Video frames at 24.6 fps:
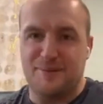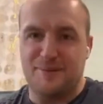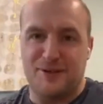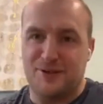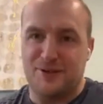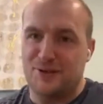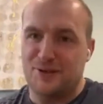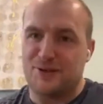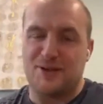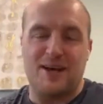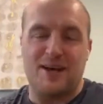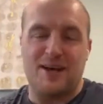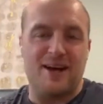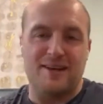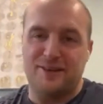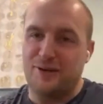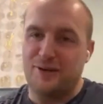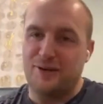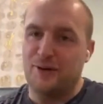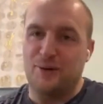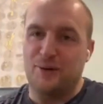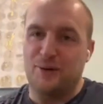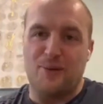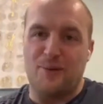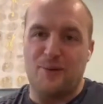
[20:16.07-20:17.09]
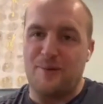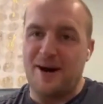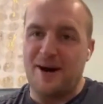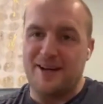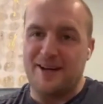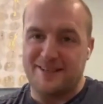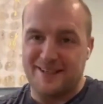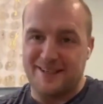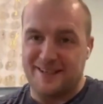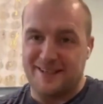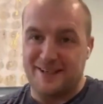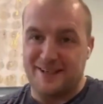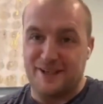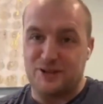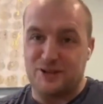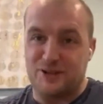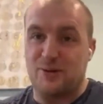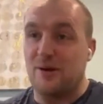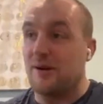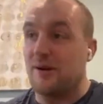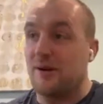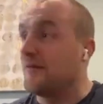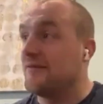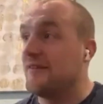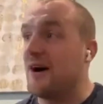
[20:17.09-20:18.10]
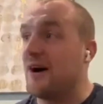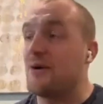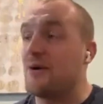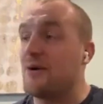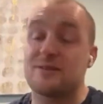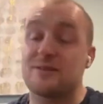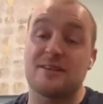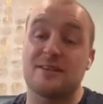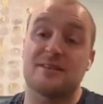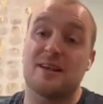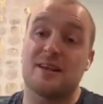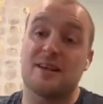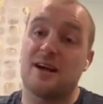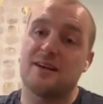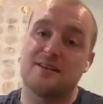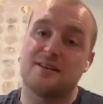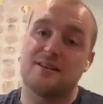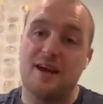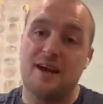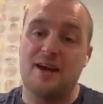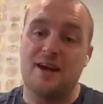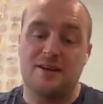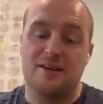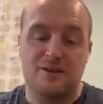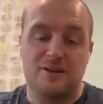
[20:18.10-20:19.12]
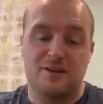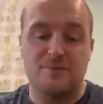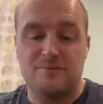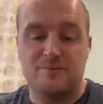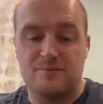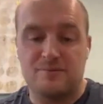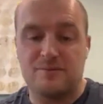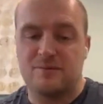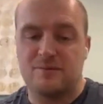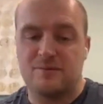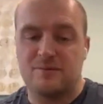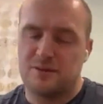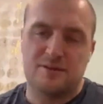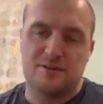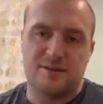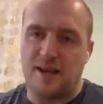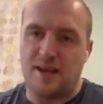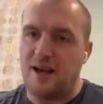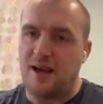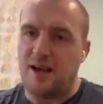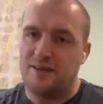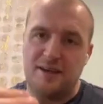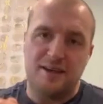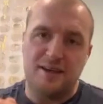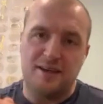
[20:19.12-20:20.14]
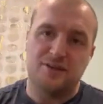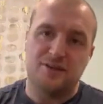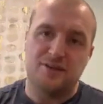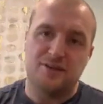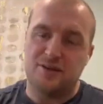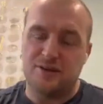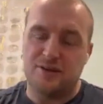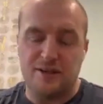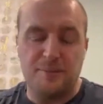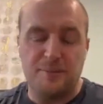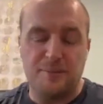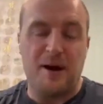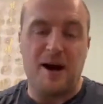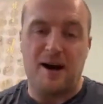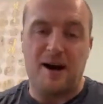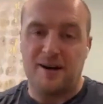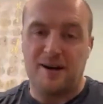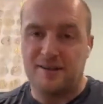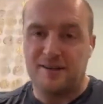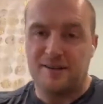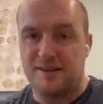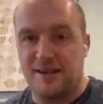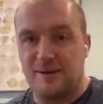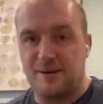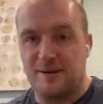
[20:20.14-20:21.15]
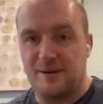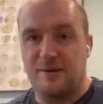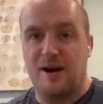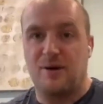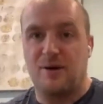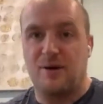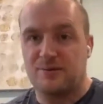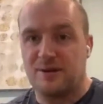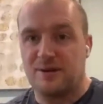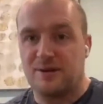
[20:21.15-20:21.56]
You're just like, they don't want my signature on. And Val's is like, yeah, come sign these. You're part of the team now.